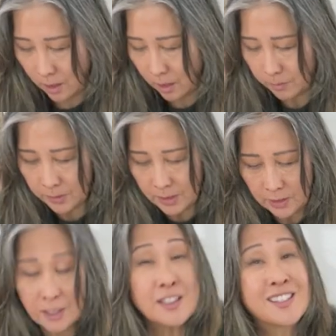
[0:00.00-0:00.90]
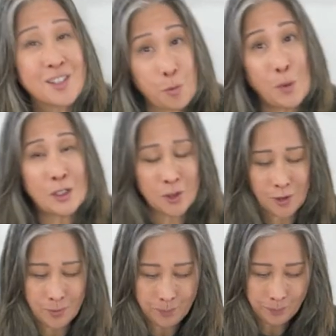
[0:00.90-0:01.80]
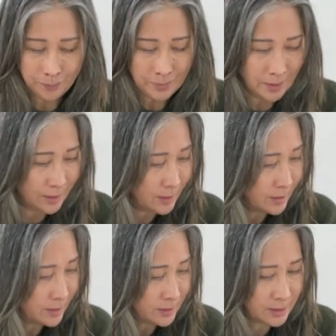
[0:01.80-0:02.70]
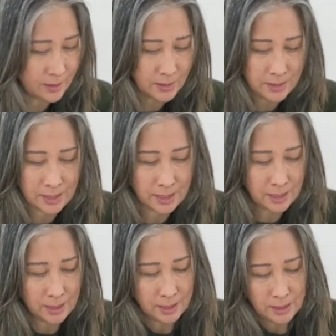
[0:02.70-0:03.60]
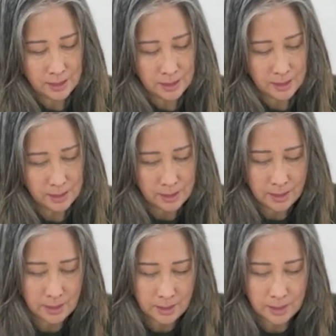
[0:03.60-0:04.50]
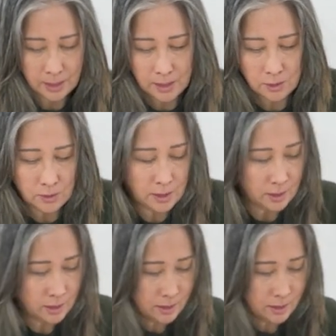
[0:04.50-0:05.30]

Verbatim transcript: since it's winter. Let's see, I think I can do this.